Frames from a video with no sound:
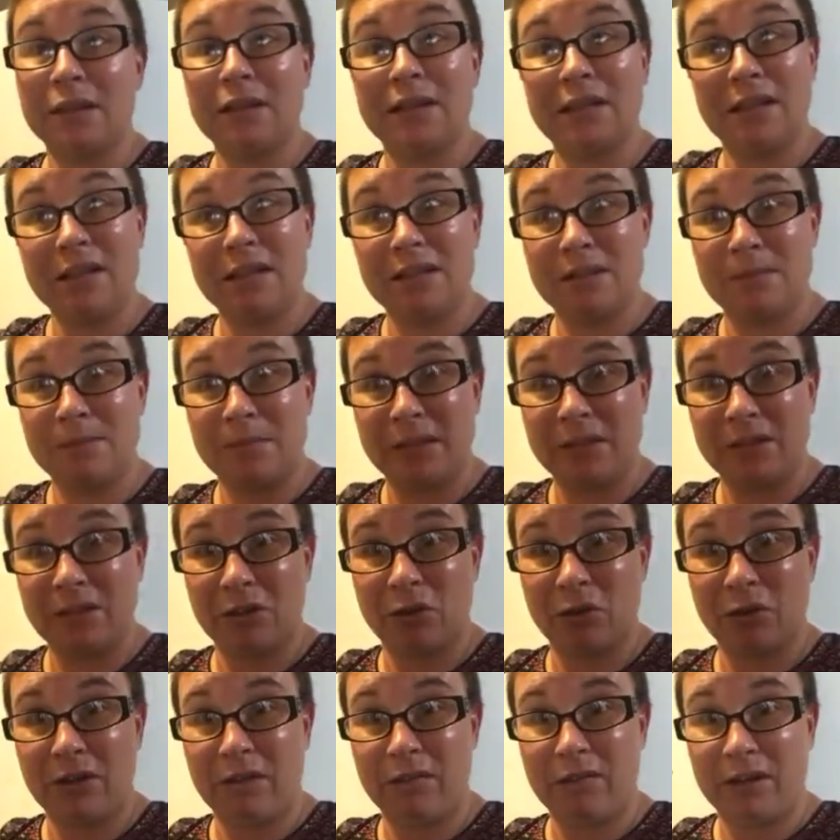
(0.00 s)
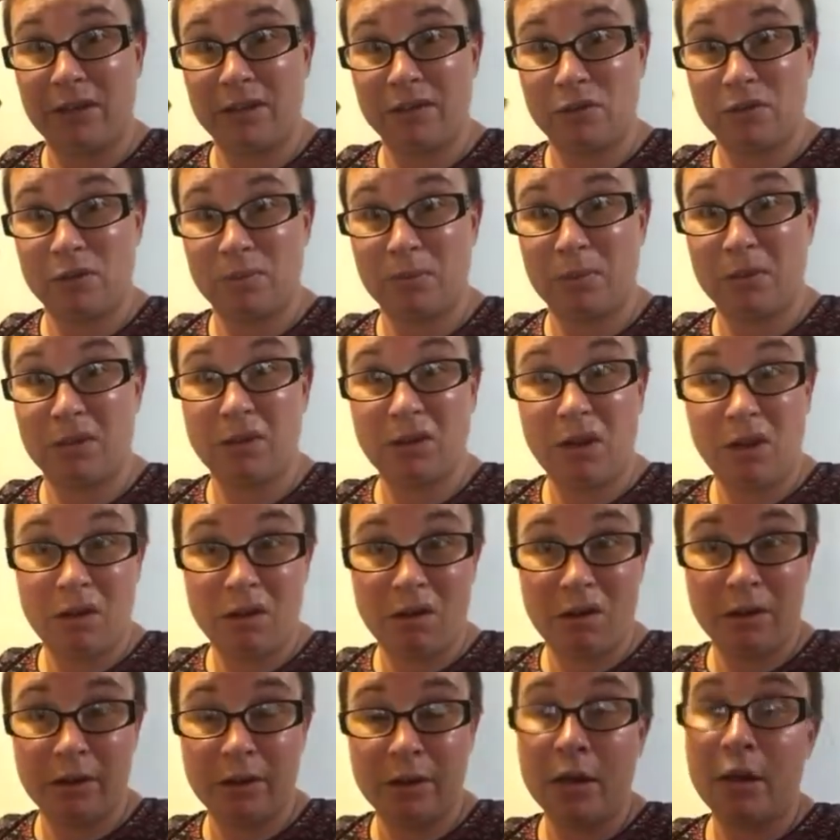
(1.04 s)
that these Mazon Creek fossils
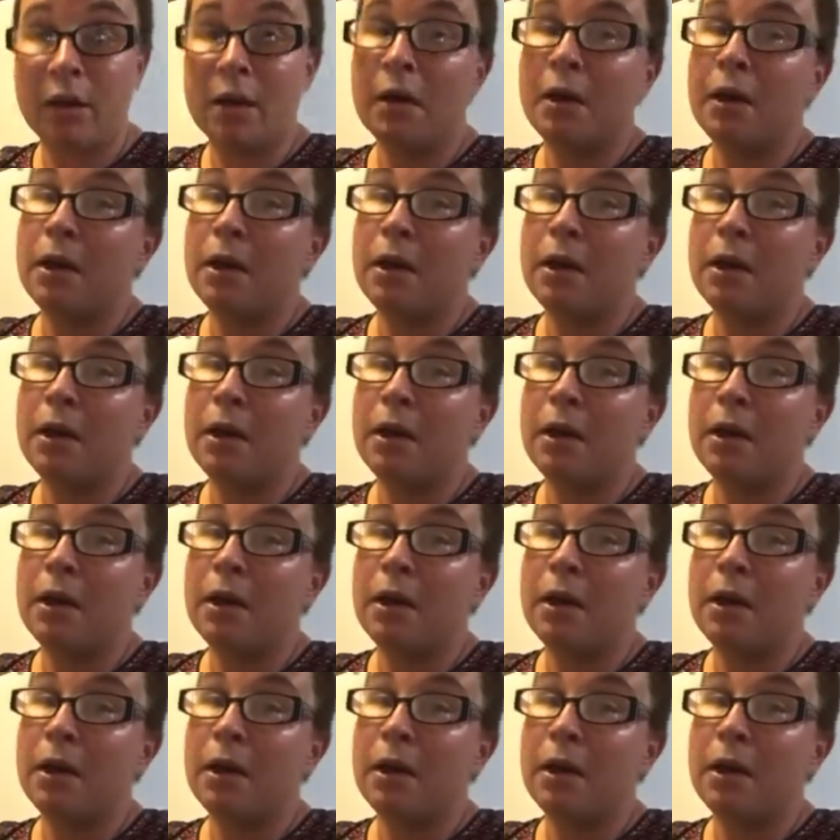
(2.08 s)
belong,